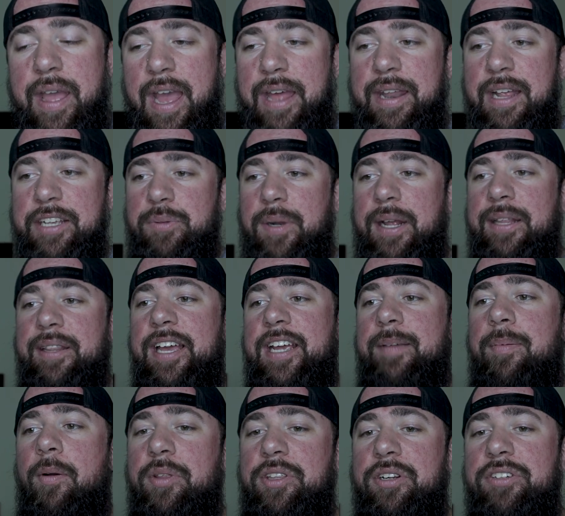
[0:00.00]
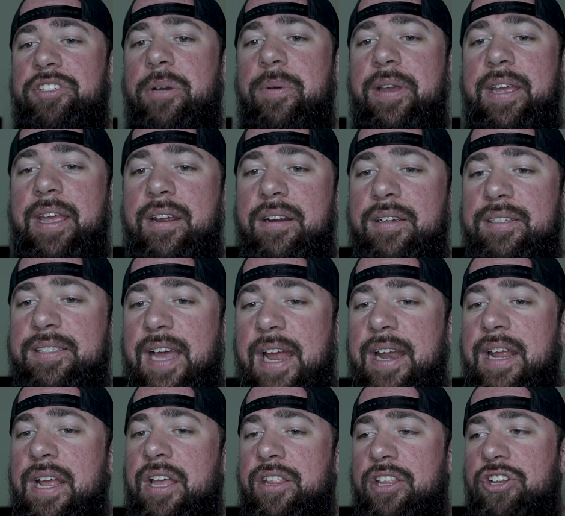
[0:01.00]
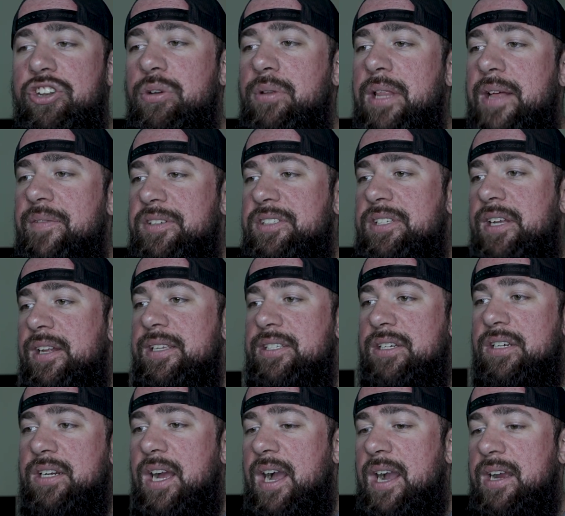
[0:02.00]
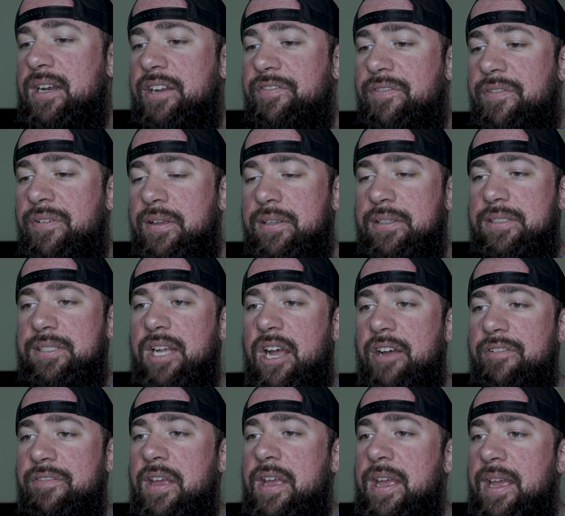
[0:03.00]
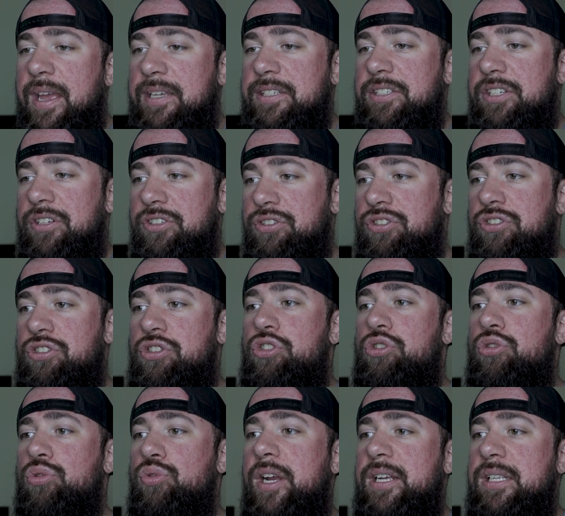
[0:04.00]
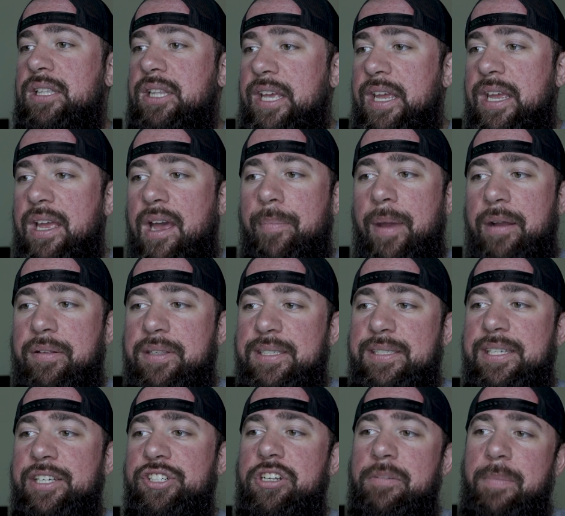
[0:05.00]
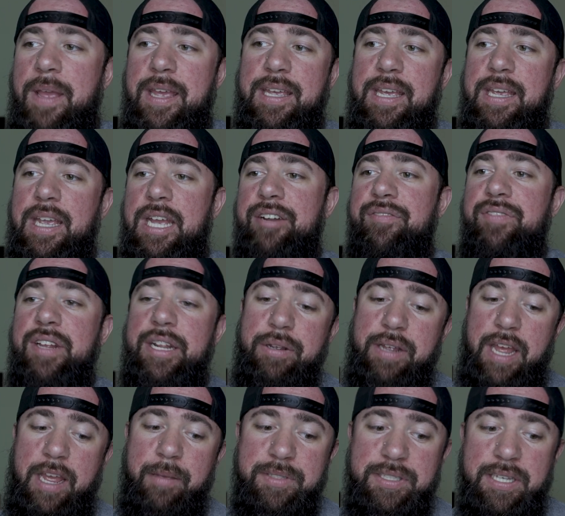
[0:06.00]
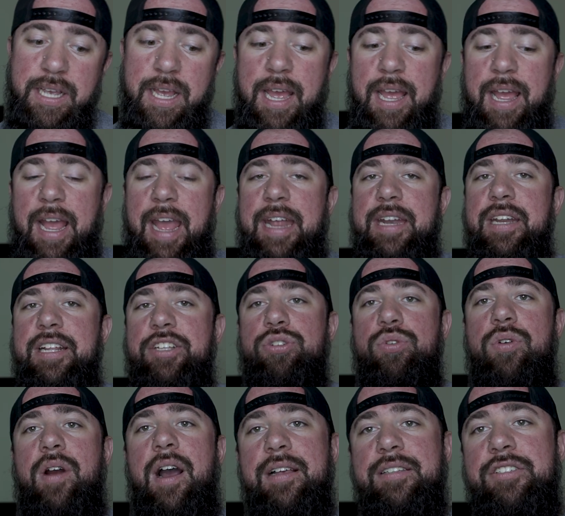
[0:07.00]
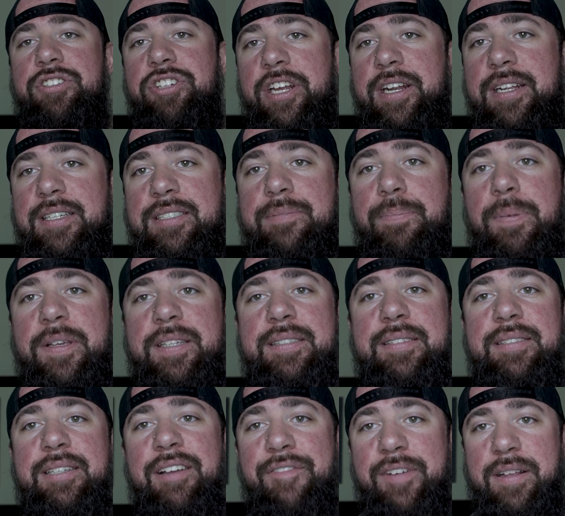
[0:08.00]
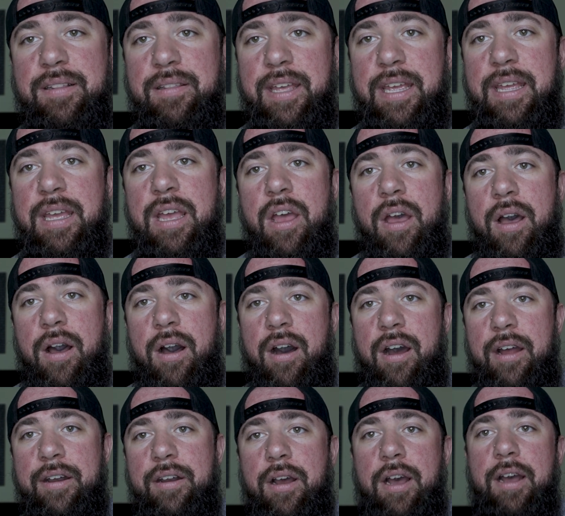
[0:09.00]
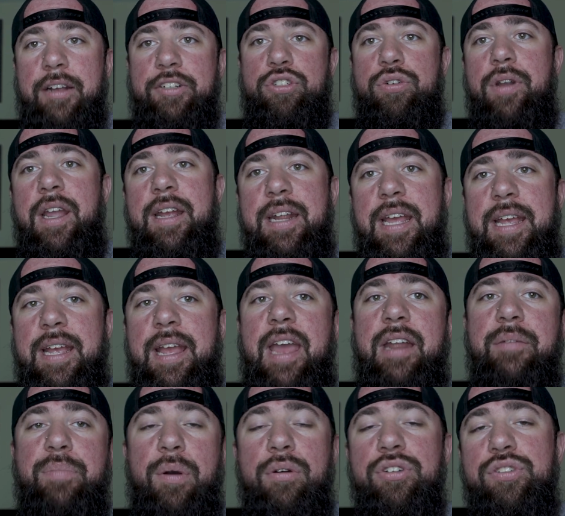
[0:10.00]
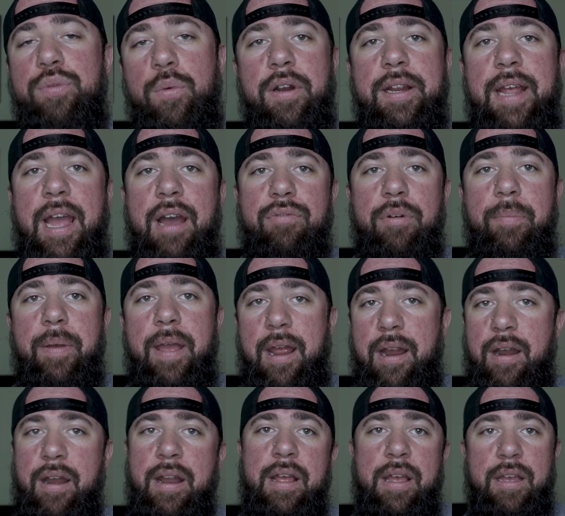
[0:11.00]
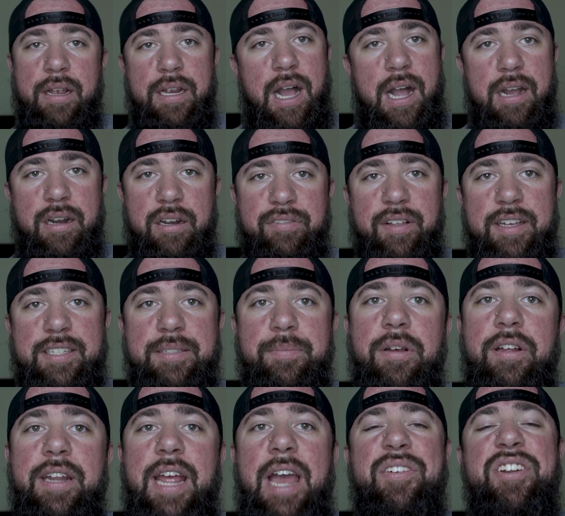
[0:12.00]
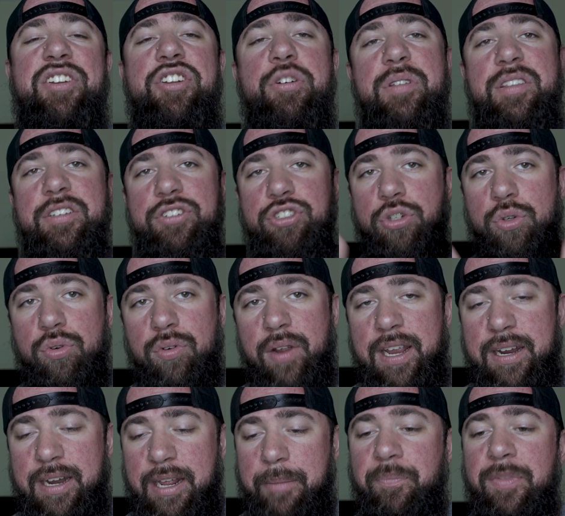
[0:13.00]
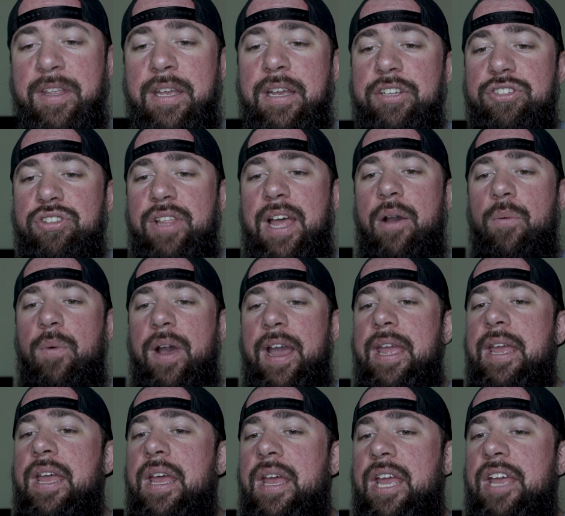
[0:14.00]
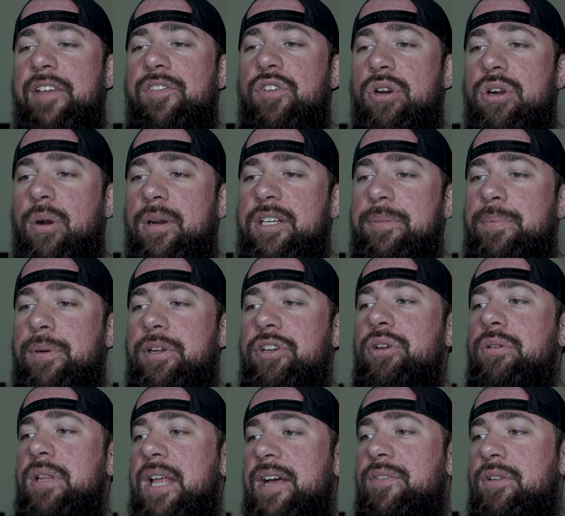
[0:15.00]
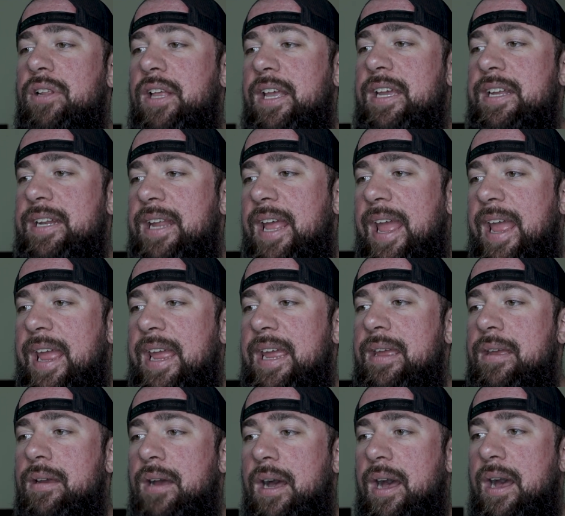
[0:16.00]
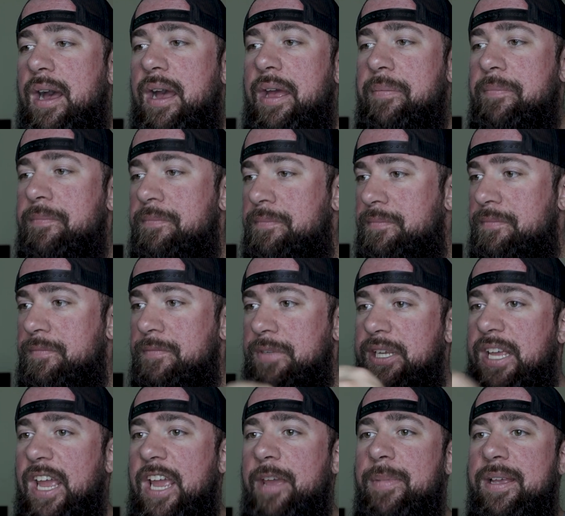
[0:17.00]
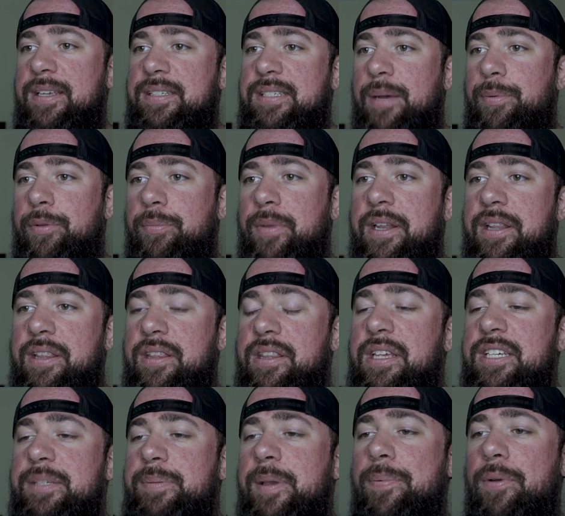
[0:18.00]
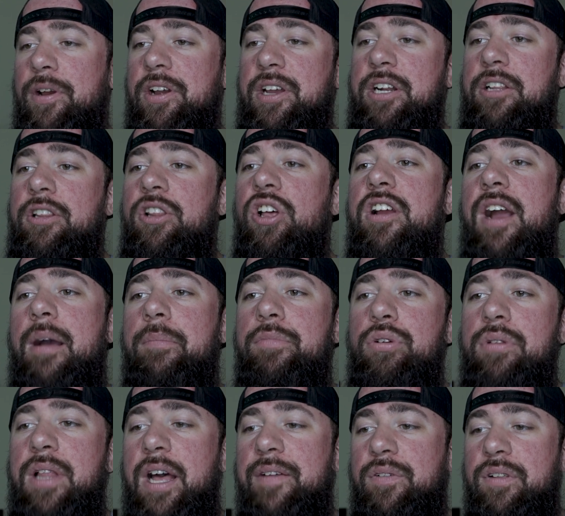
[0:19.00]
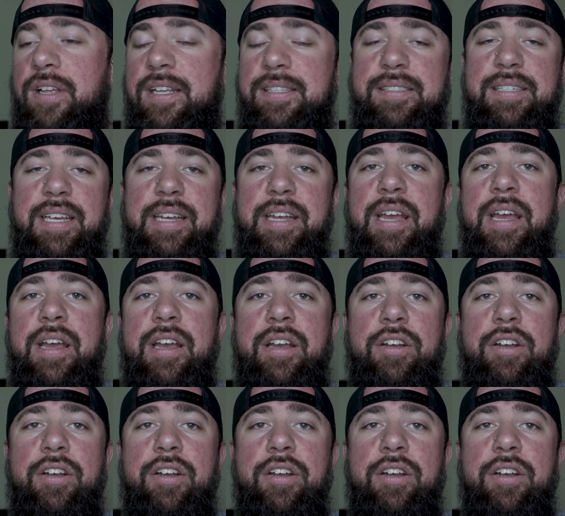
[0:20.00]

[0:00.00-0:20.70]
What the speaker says: And that's what I like about what they're doing here, is that the new level studies on cognitive stuff is strictly about decision-making in video games, and nitrosigine is specifically on training and post-workout repair, cognitive flexibility, having to do with training. So that way, if you're going to put new level in a gaming supplement, these people aren't going to look up new level and see